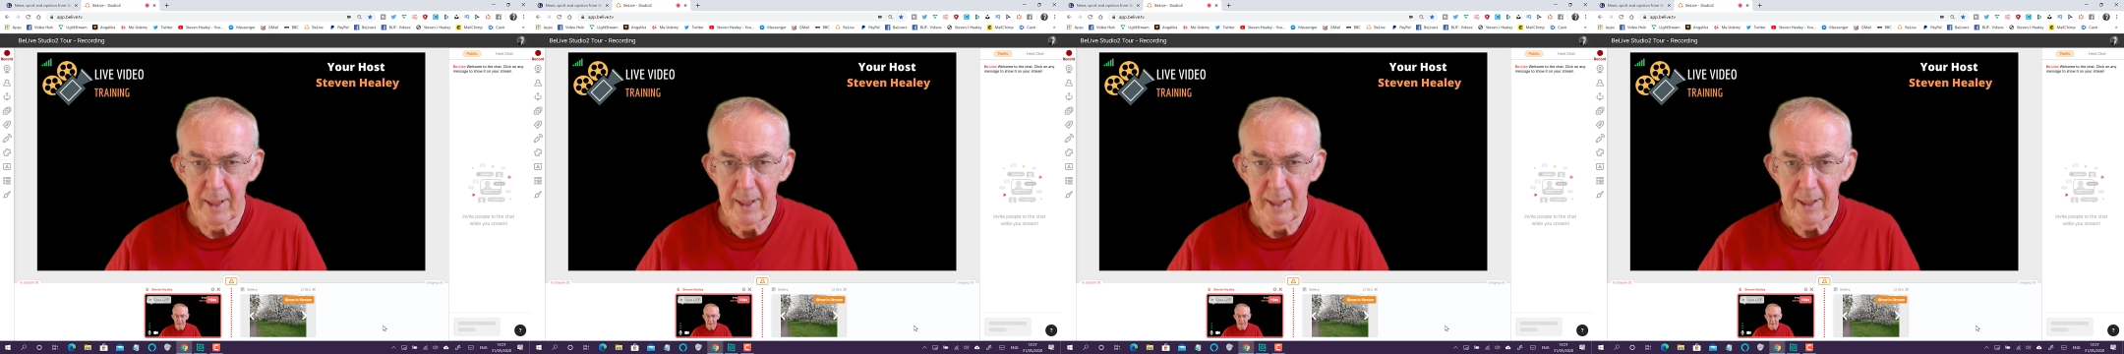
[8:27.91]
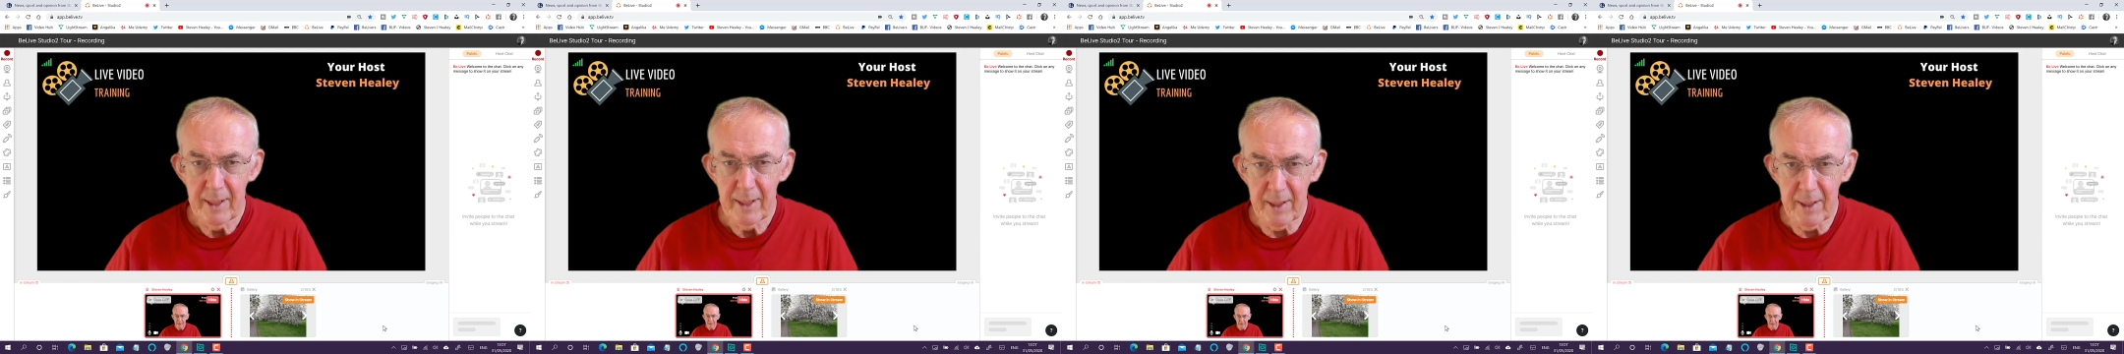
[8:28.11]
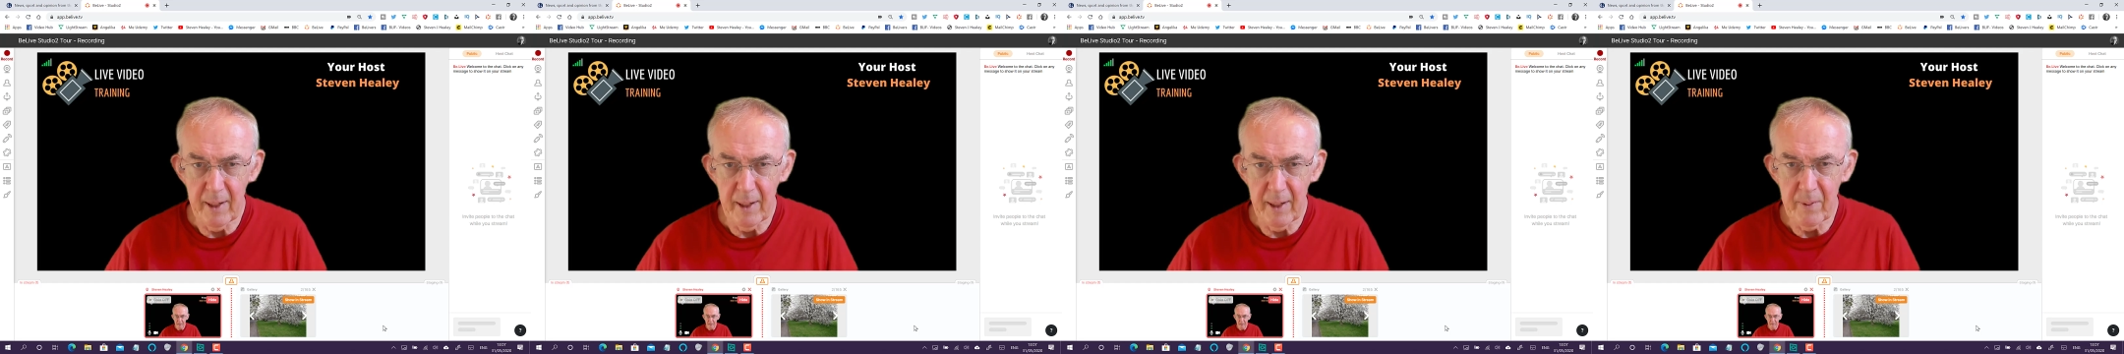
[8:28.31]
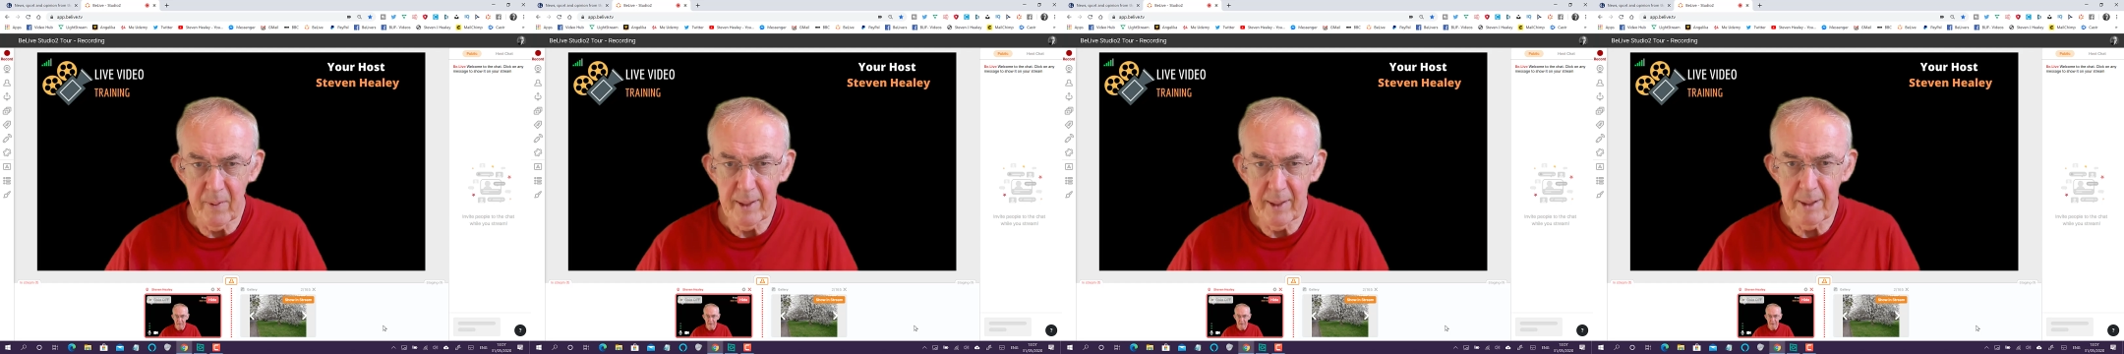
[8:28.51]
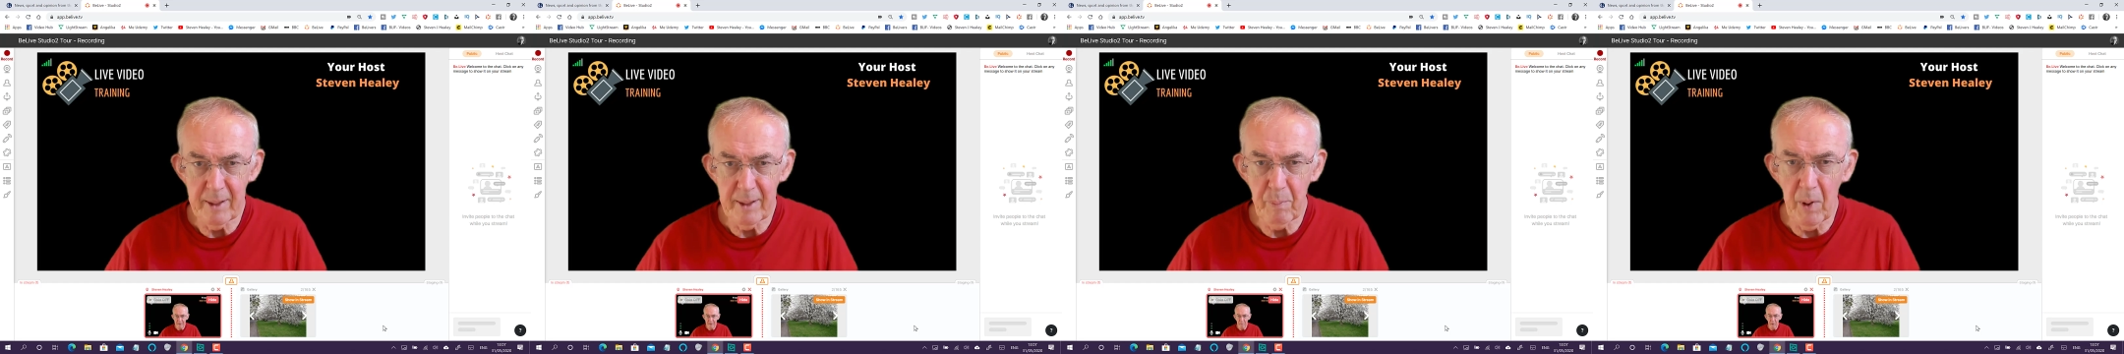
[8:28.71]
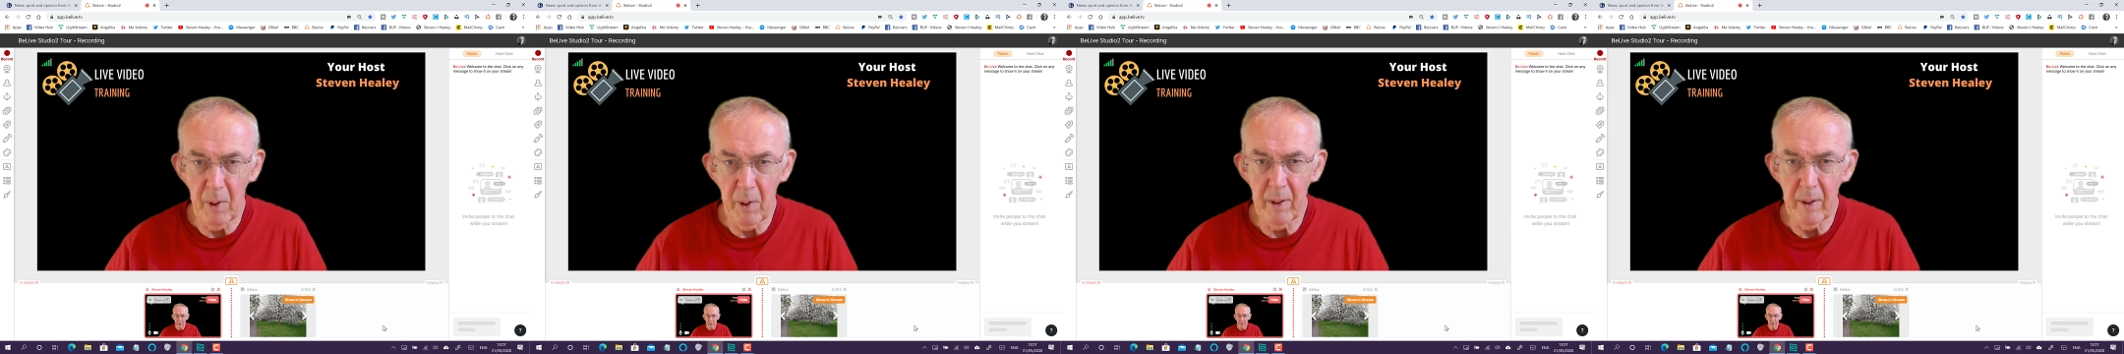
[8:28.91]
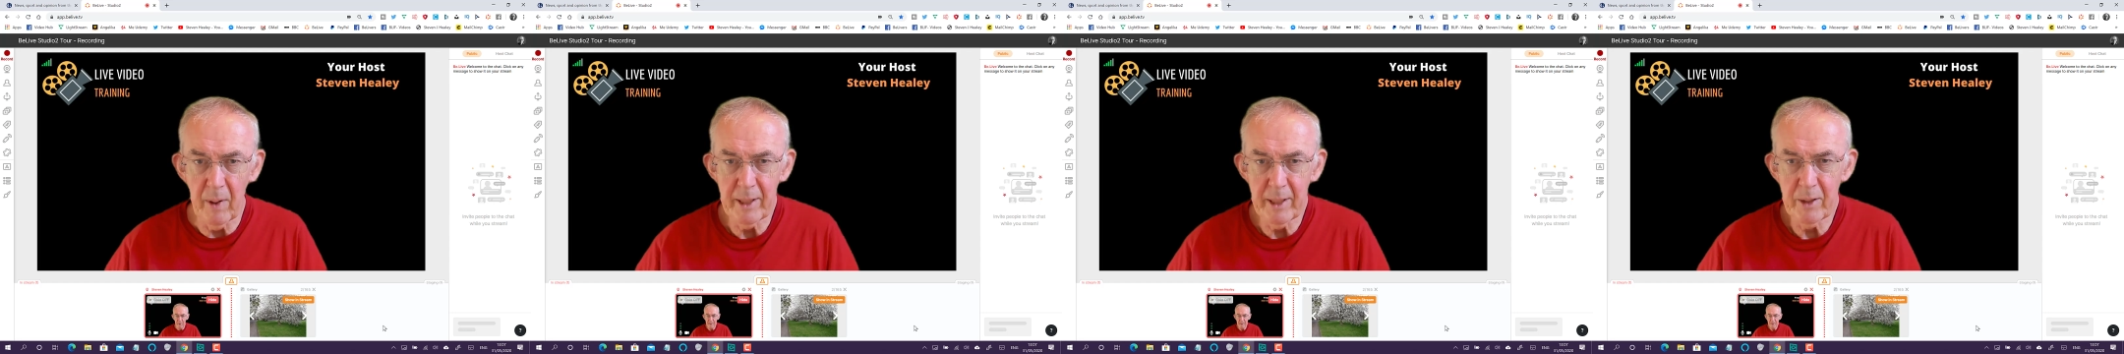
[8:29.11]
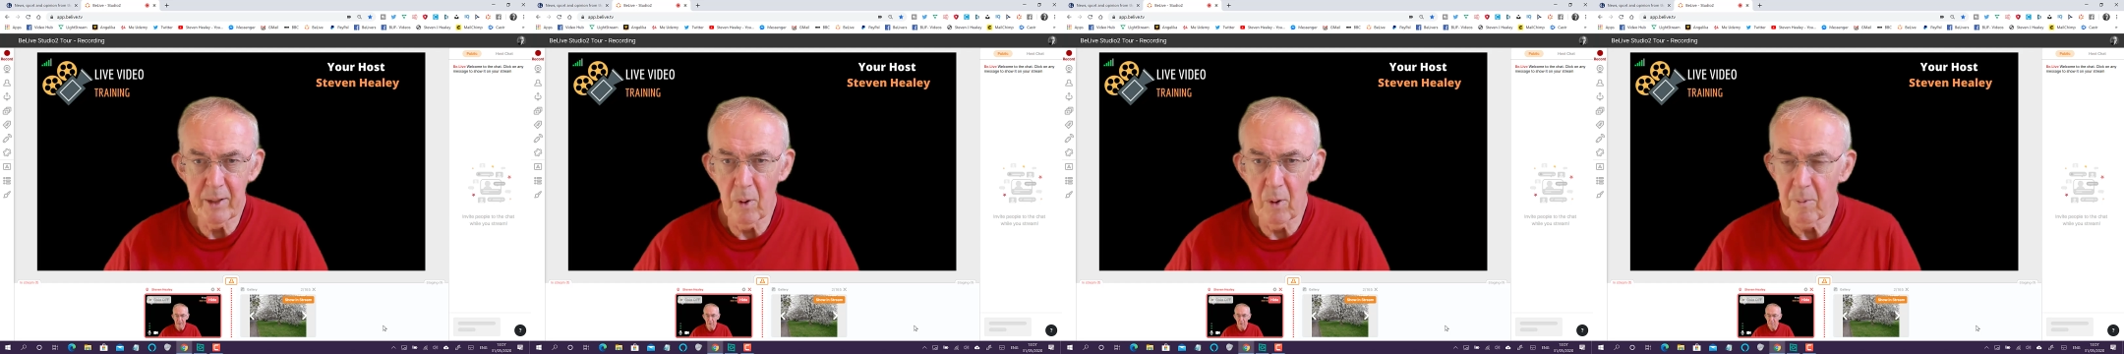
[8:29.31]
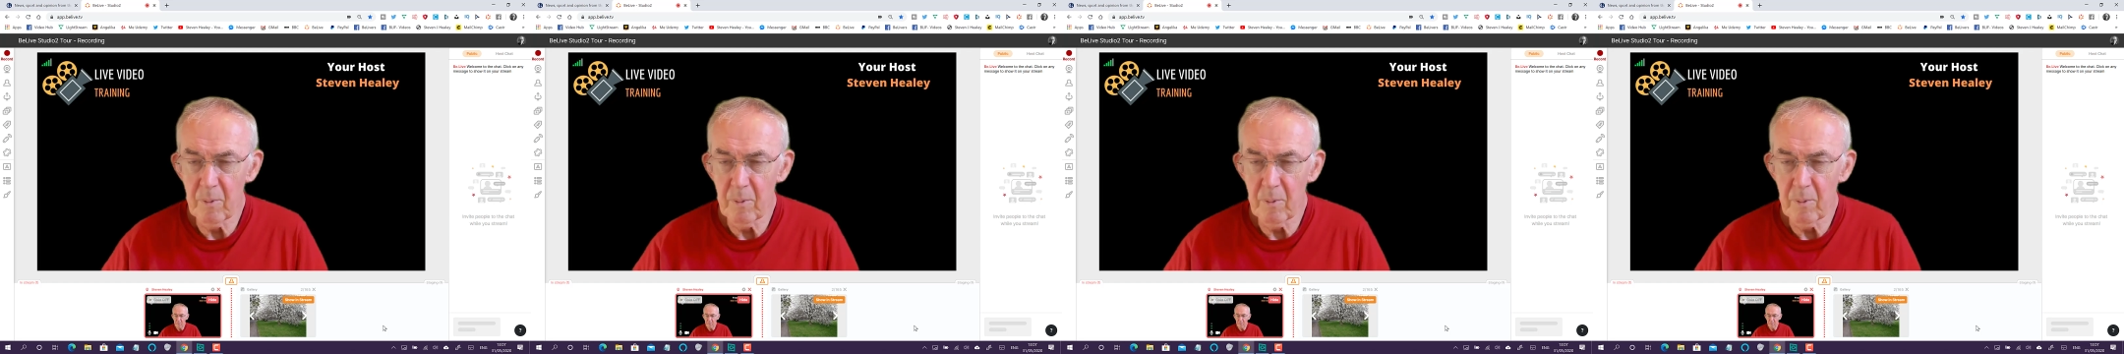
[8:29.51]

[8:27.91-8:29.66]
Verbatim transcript: directly by your